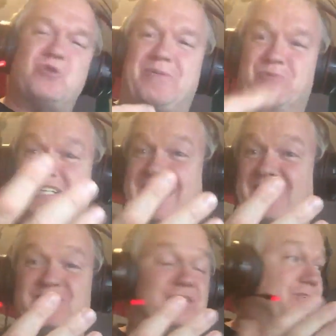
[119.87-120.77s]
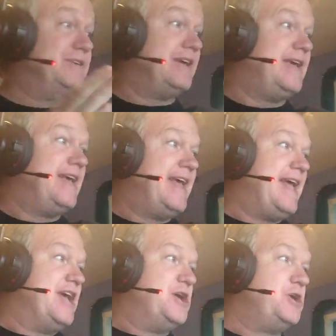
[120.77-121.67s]
who I'm reached out to,
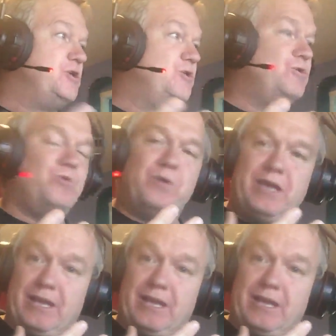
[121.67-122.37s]
who